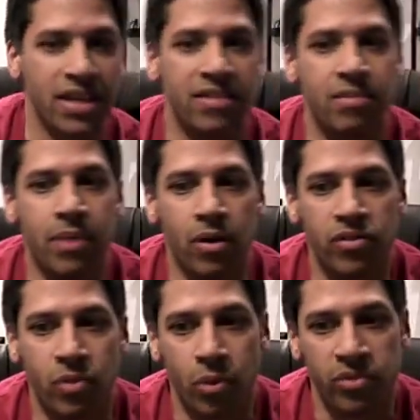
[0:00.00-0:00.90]
easy build.
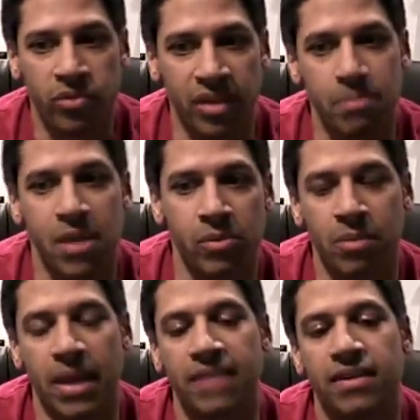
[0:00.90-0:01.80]
So it was like minimally
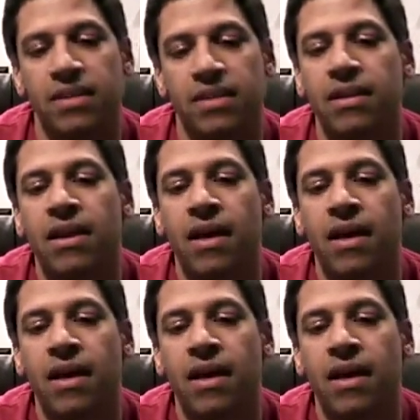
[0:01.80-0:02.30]
painted.